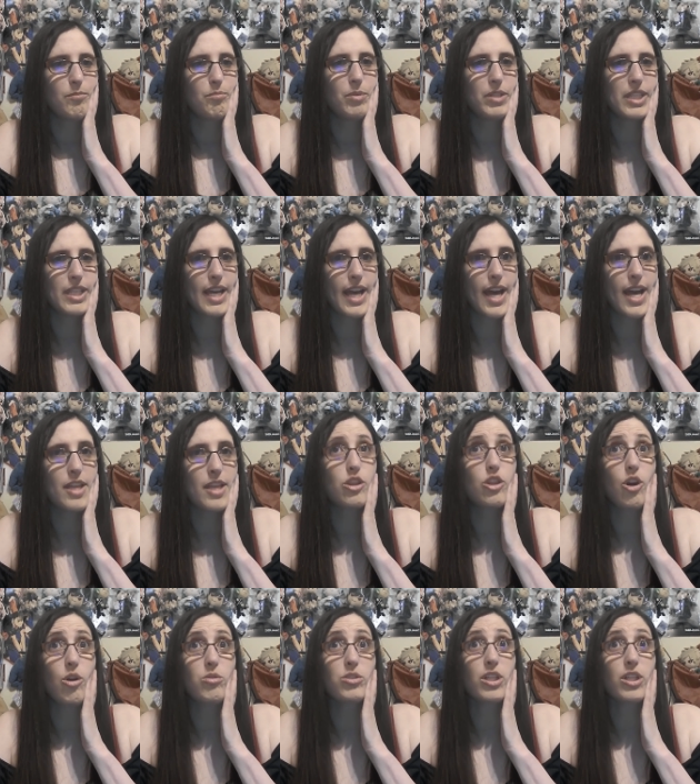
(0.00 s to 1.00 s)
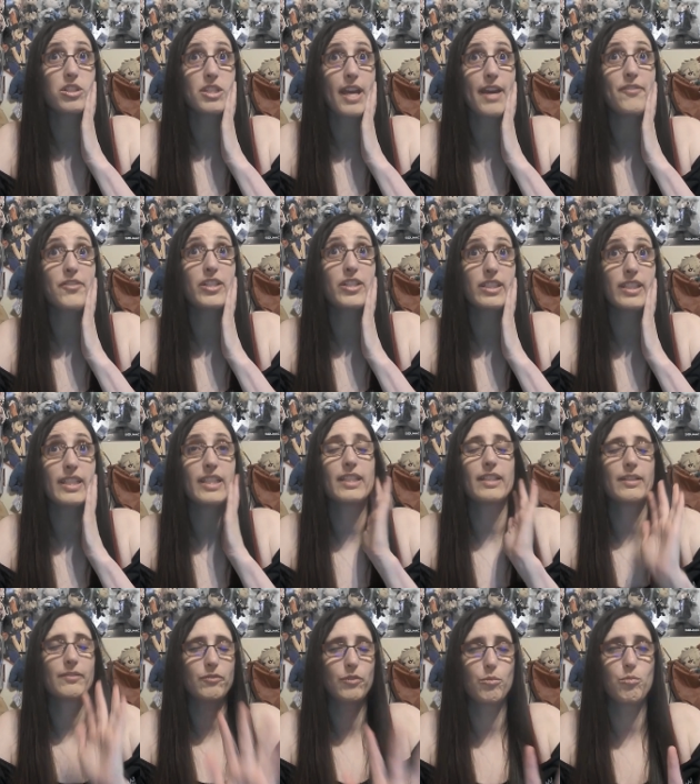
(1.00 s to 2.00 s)
But yeah, those are
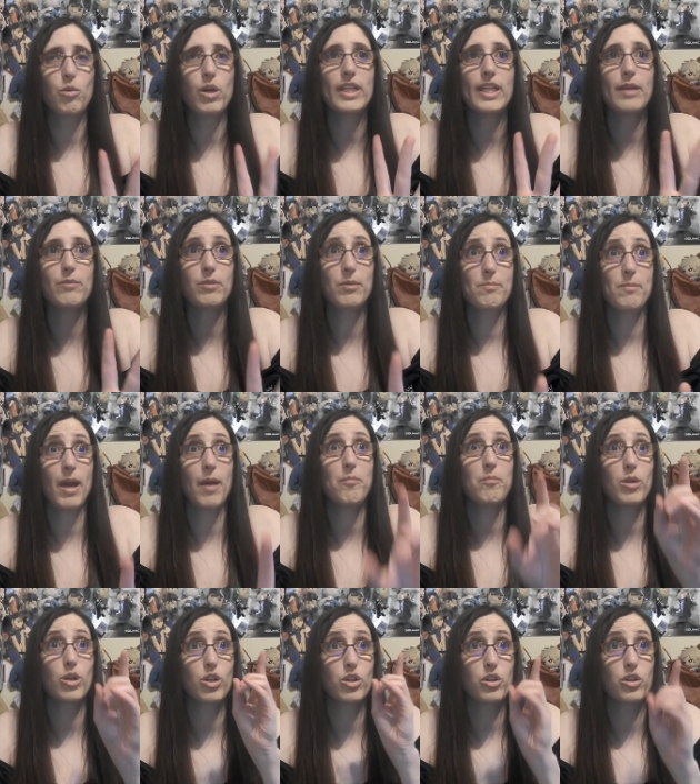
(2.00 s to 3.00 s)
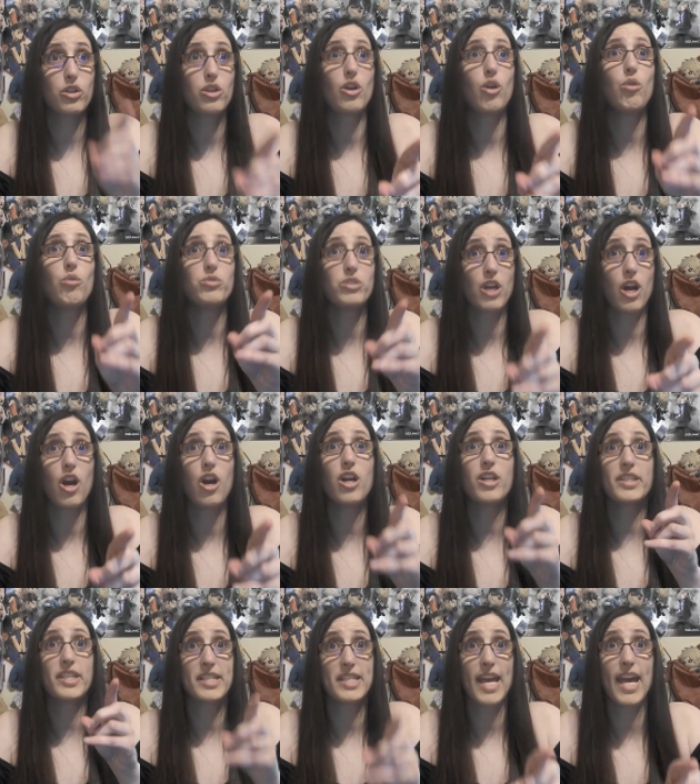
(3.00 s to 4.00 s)
definitely, from what I remember, those
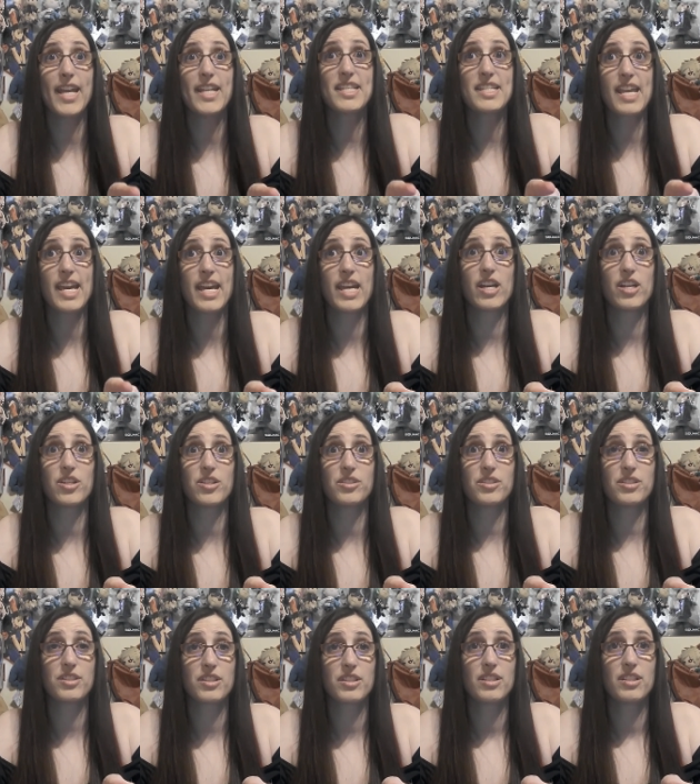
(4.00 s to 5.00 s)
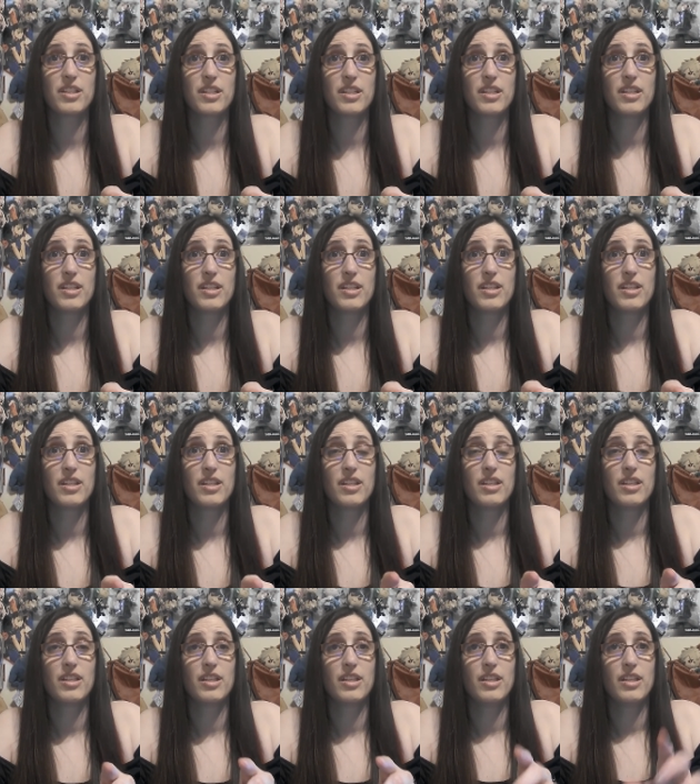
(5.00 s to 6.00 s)
are the Ten Tails.
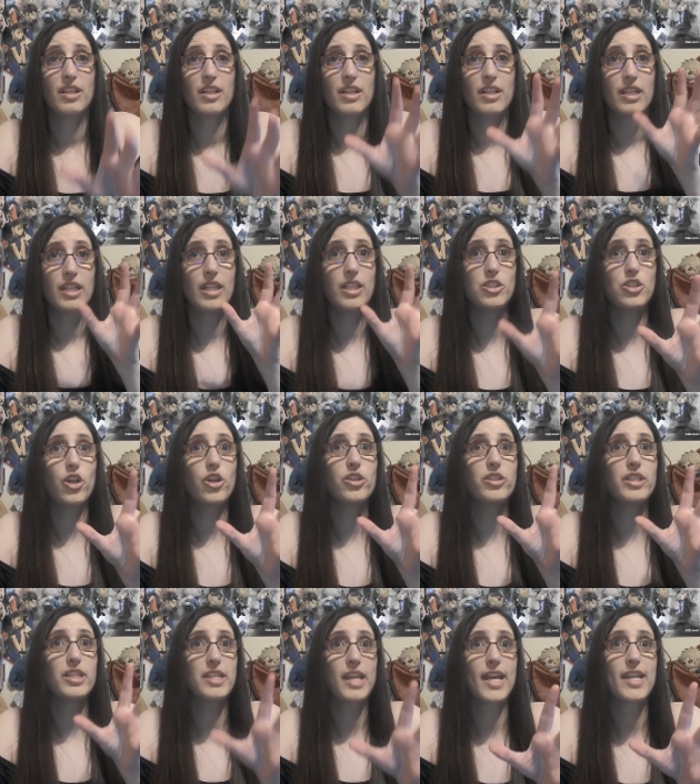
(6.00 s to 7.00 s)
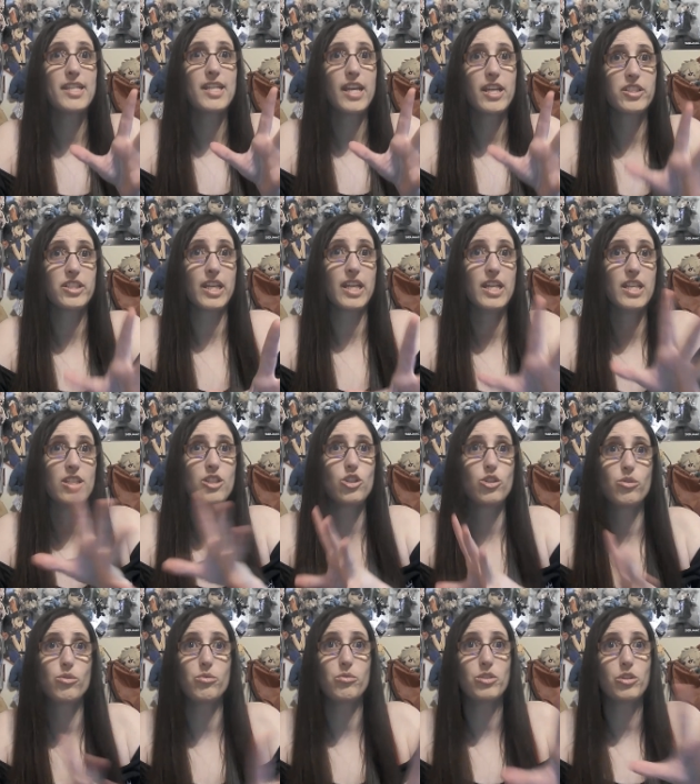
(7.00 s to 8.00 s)
He turned the Ten Tails
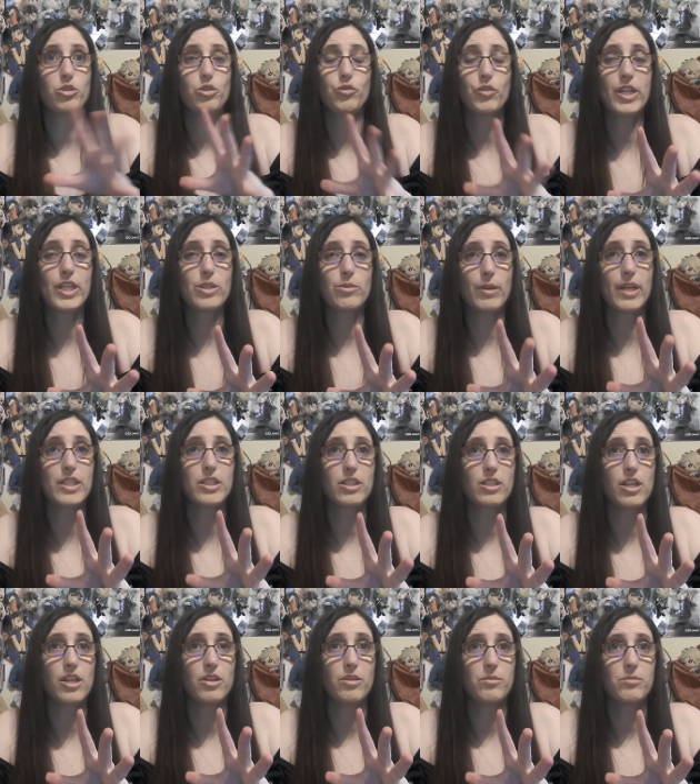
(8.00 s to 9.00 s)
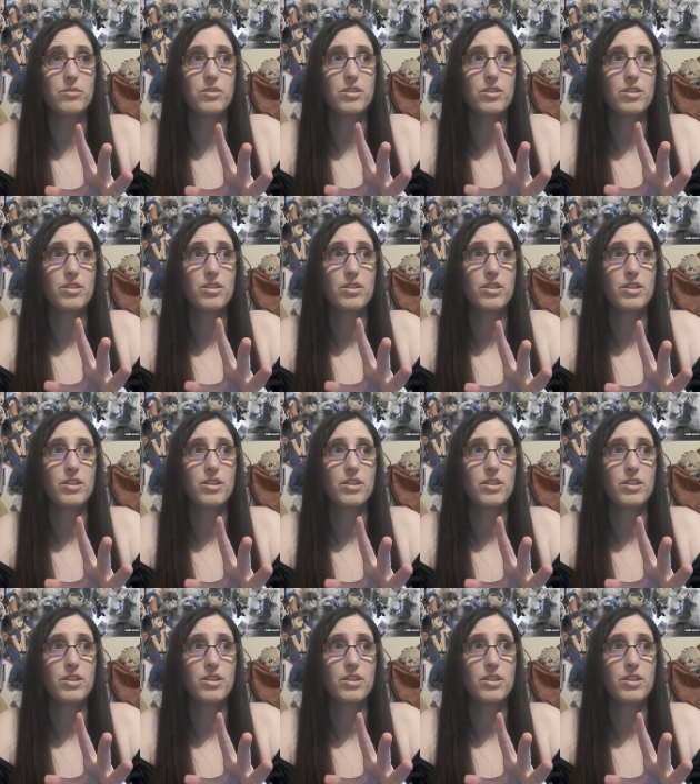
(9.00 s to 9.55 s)
into those Freezer Race clones.